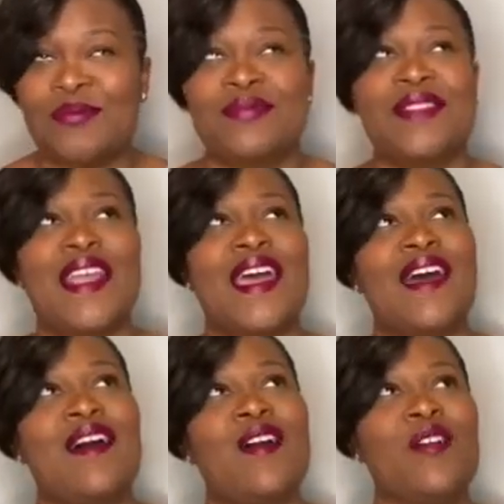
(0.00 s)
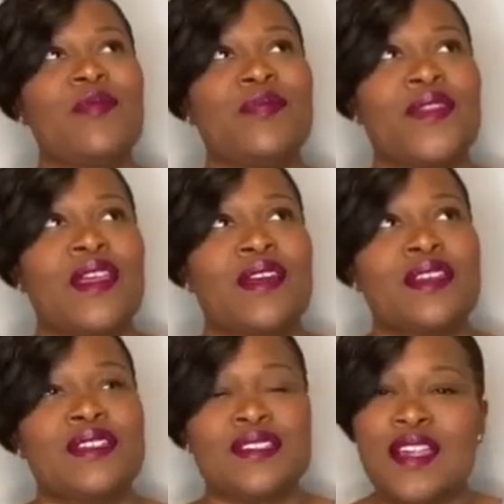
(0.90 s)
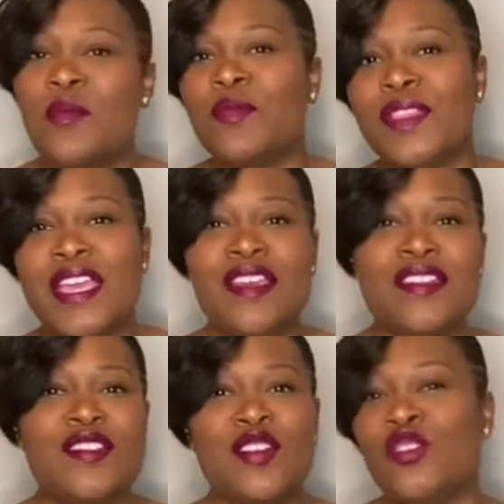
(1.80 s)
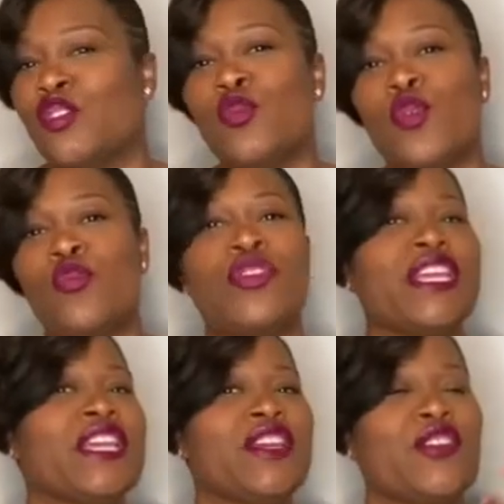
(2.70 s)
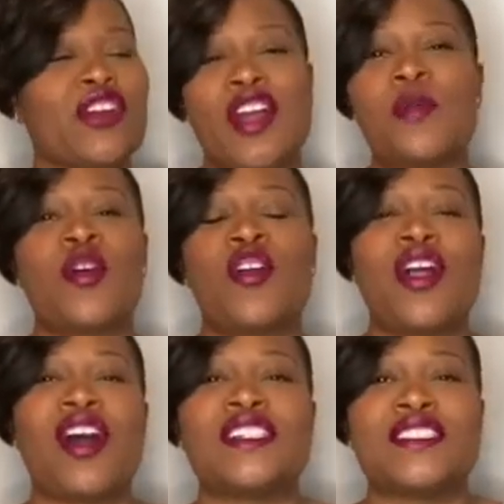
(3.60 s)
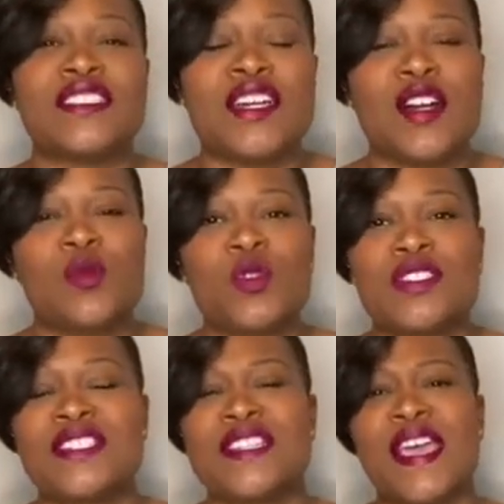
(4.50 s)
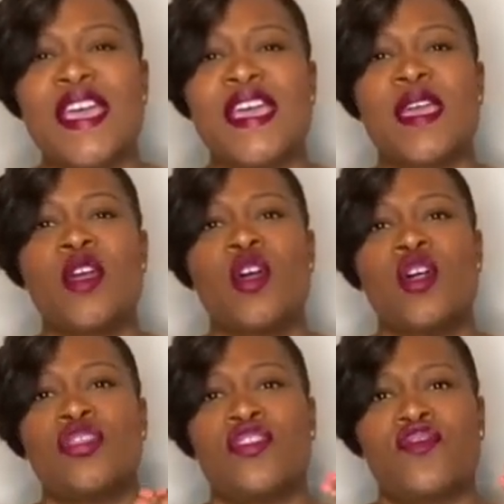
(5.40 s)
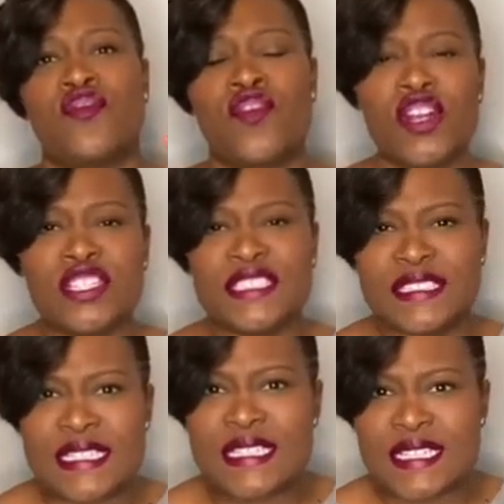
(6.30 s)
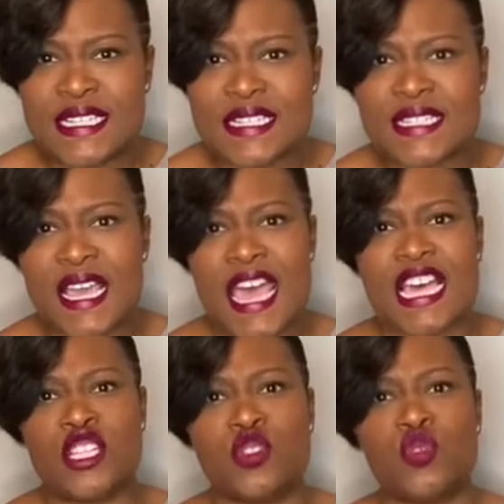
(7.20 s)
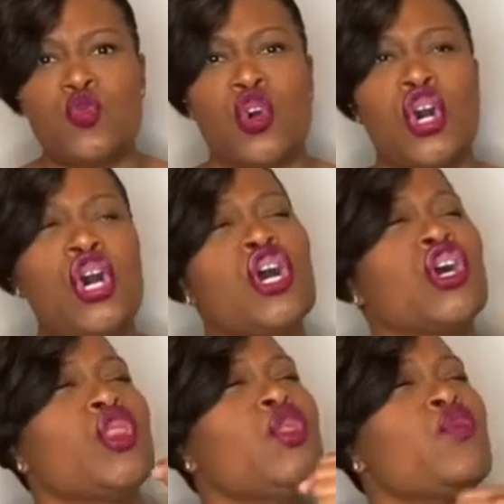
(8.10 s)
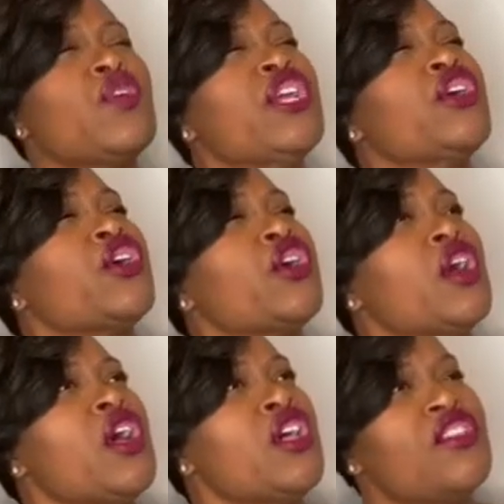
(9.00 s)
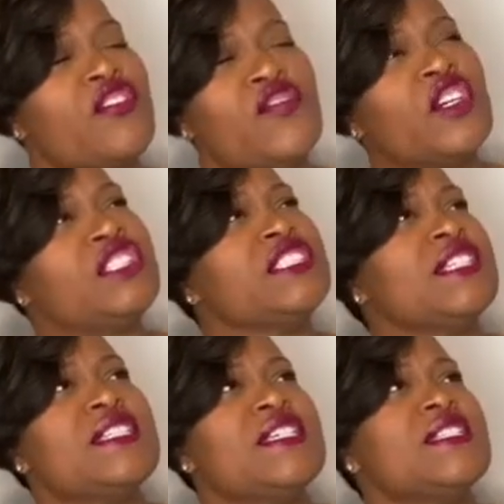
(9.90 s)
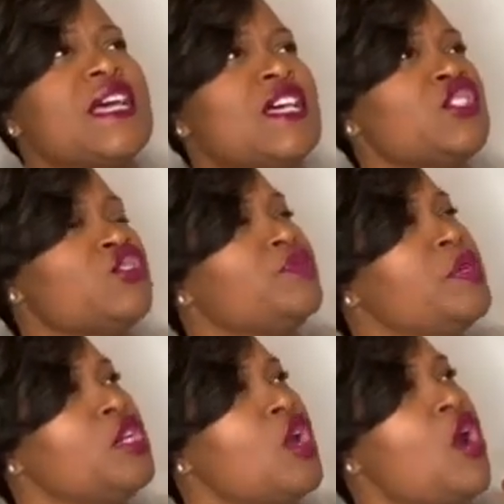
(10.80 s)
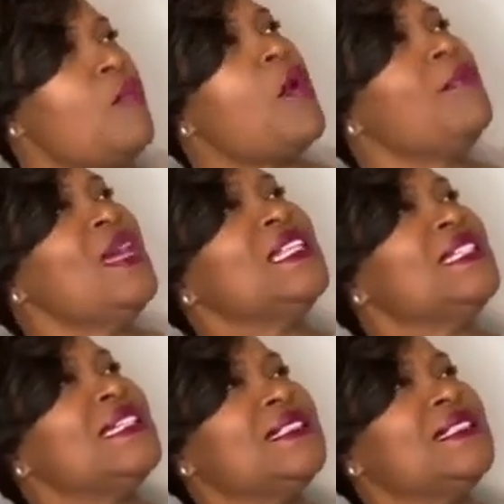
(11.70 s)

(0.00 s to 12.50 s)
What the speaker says: Now, some things that you will read or come across will say the first sentence has to hook the reader. The first sentence has to be momentous.